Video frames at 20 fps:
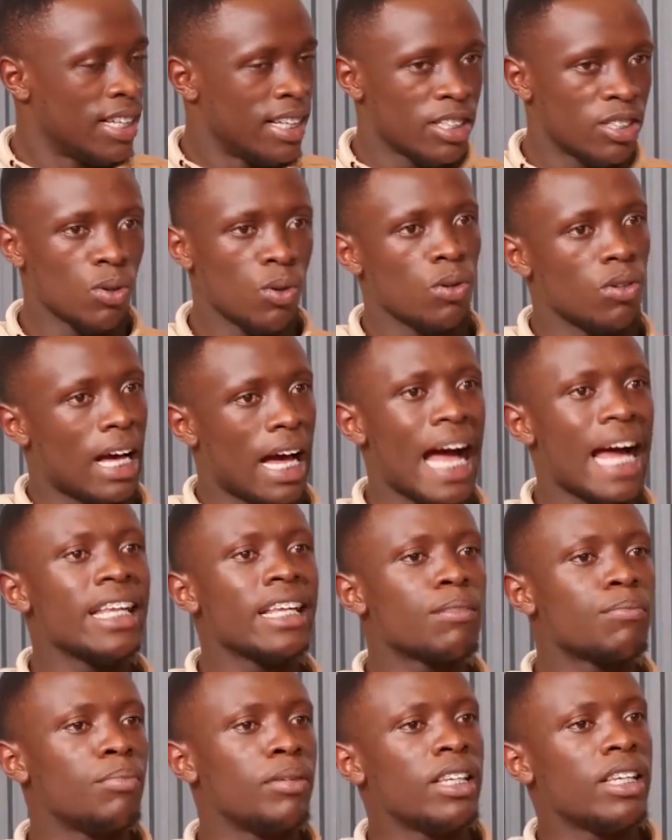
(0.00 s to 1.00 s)
So I
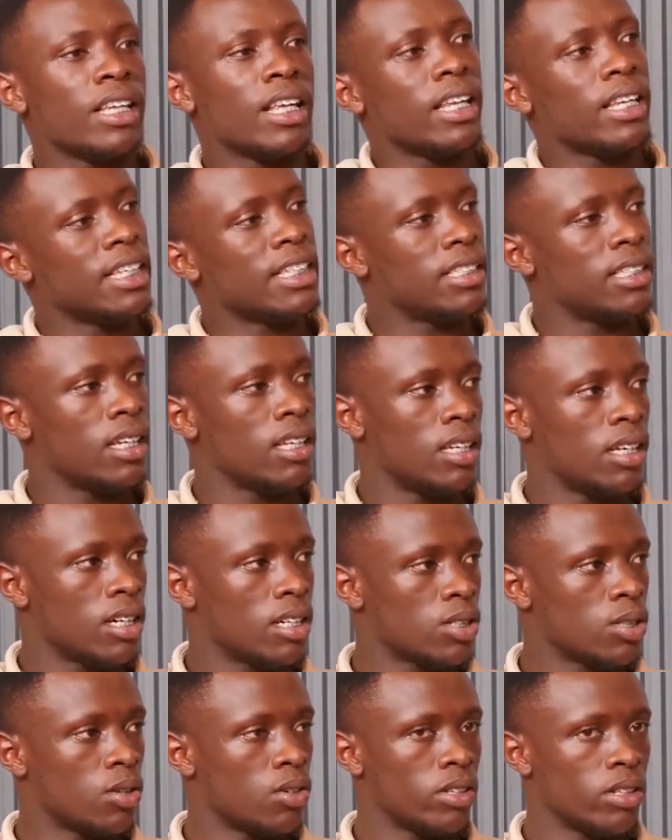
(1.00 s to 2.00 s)
hadn't been in an easy
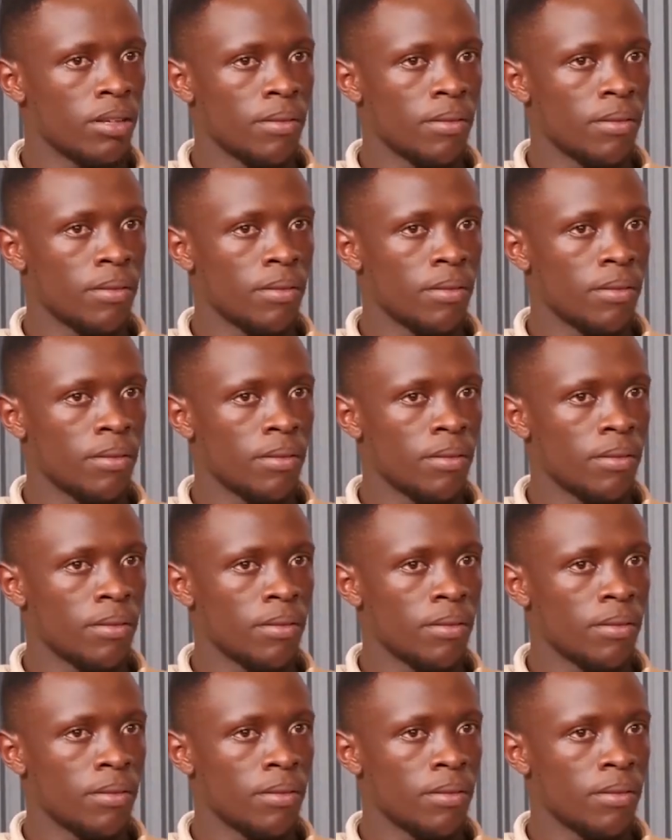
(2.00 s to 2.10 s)
election.